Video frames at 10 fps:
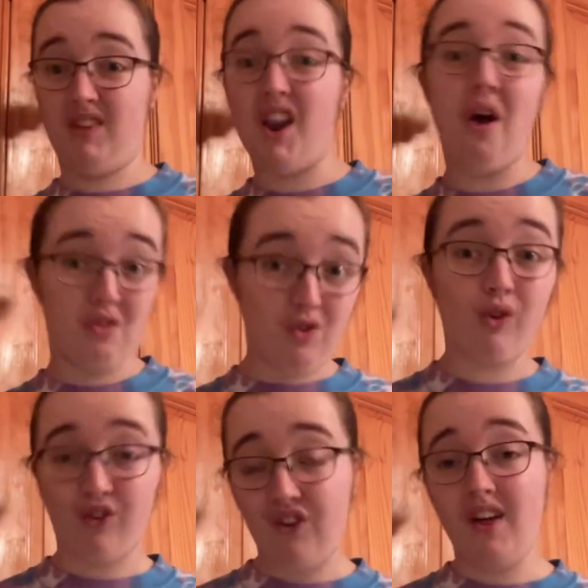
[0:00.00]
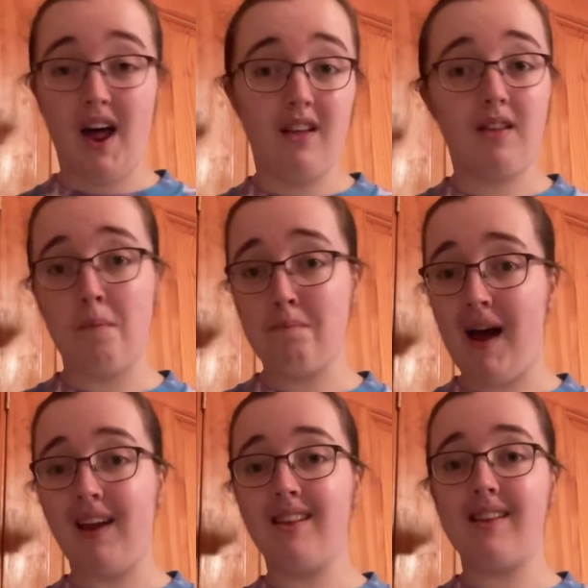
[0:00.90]
you know. There does feel like there's some
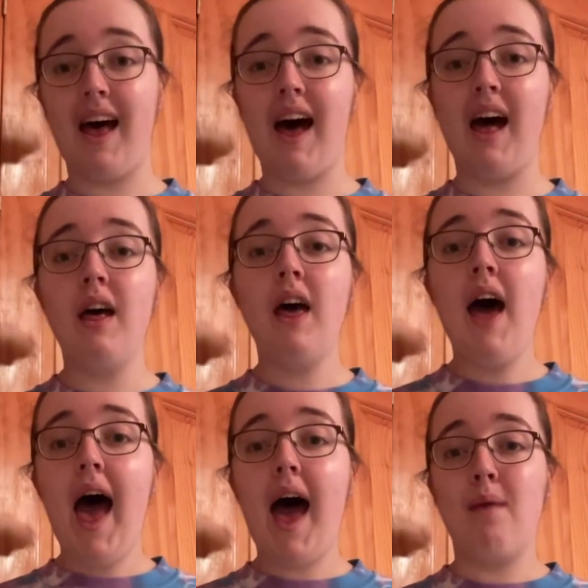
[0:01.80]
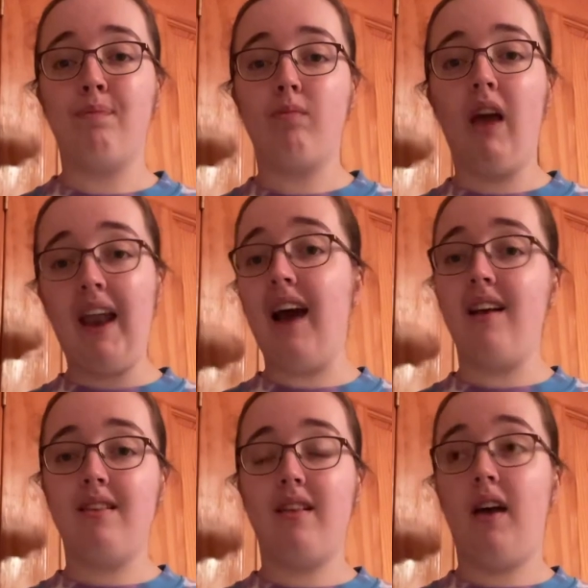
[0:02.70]
bias there. And
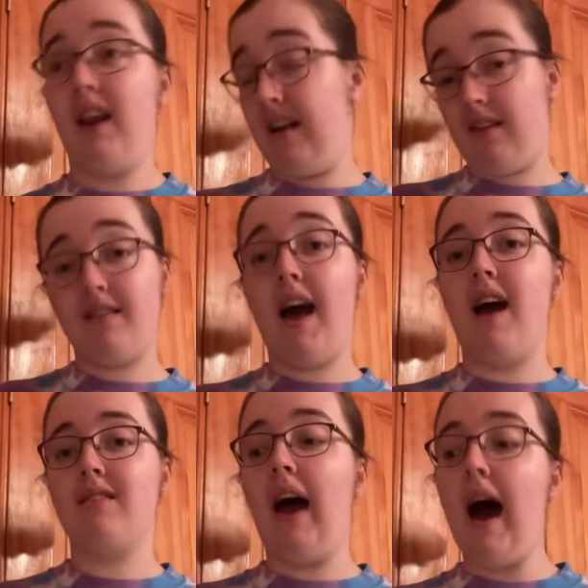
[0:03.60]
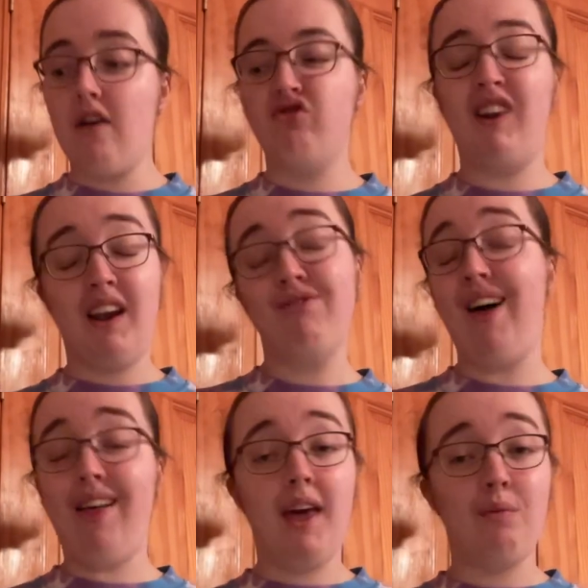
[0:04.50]
as I said, I really
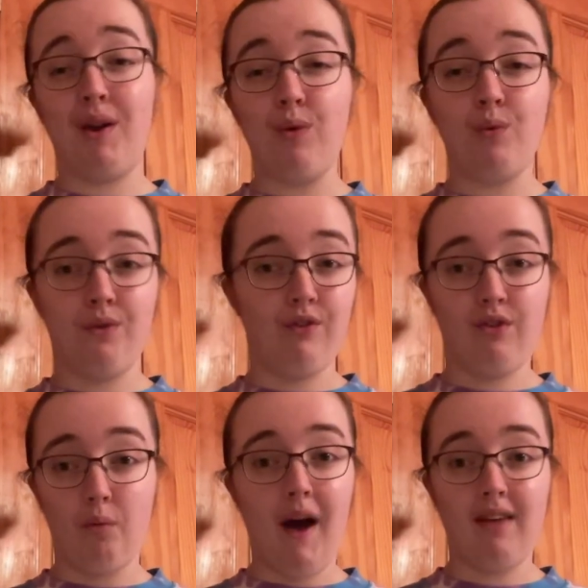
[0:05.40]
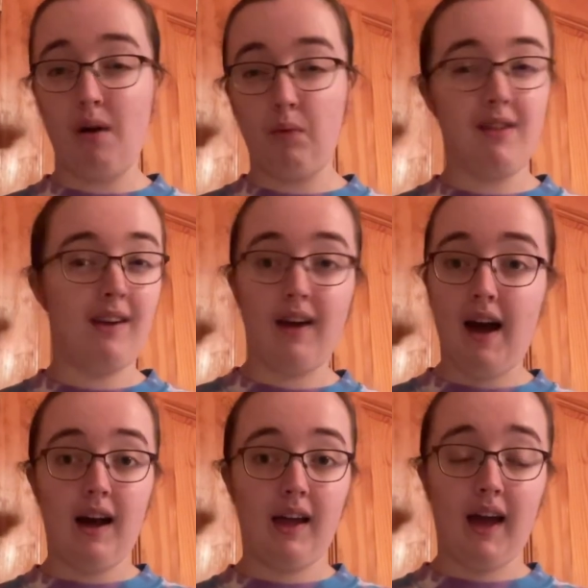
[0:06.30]
felt it when it was Wolves away that we didn't get
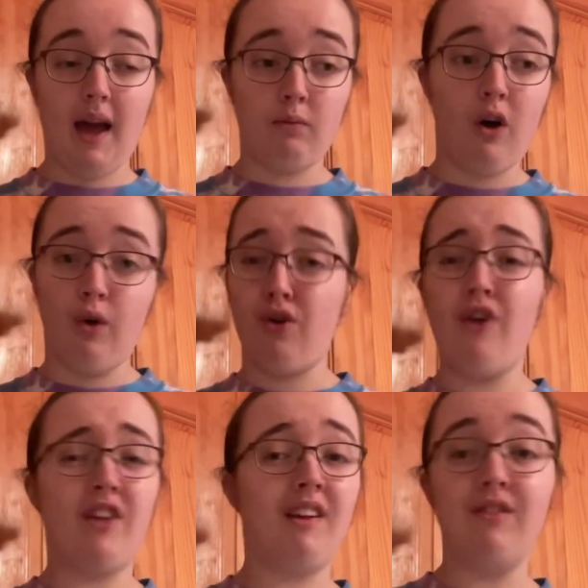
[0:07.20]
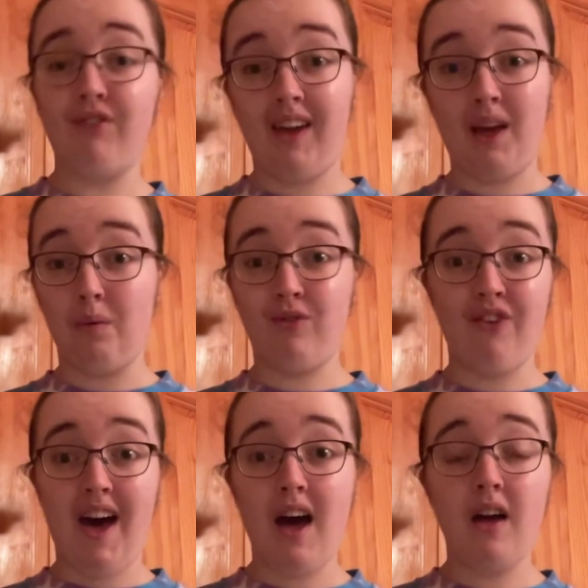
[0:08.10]
our game called off. I didn't think it was
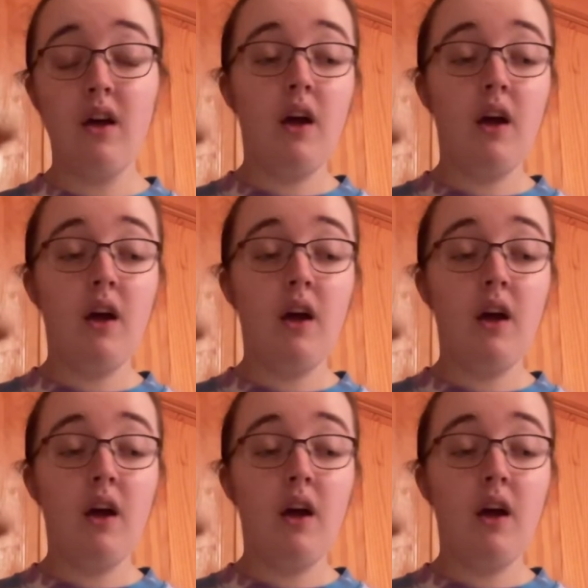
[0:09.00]
fair.